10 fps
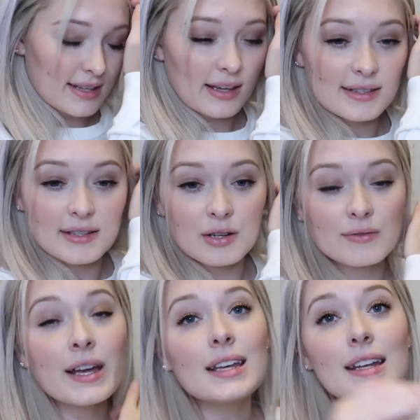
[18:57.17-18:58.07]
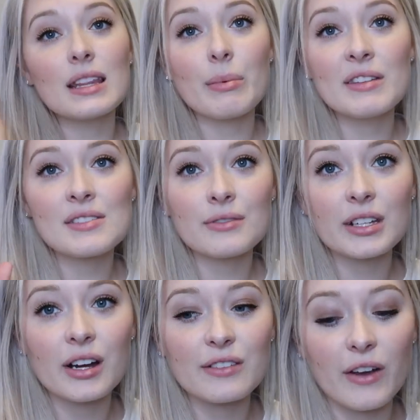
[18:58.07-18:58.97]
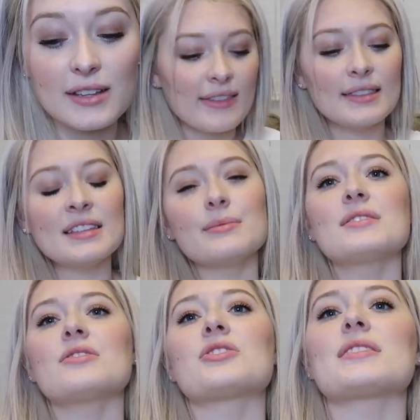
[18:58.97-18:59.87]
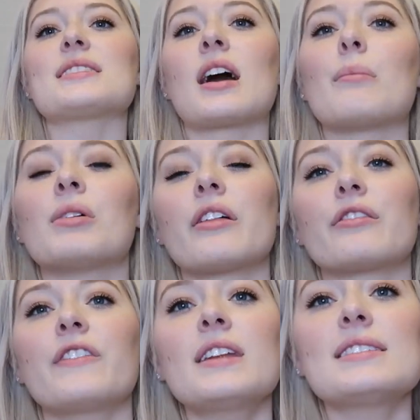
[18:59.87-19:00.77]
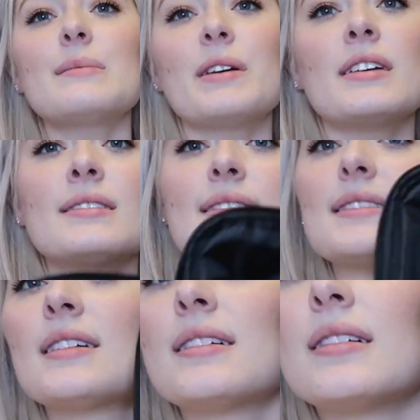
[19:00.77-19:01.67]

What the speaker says: I think it's underrated, and the pins are really hard to find. And then these ones are just a couple other fantasy pins.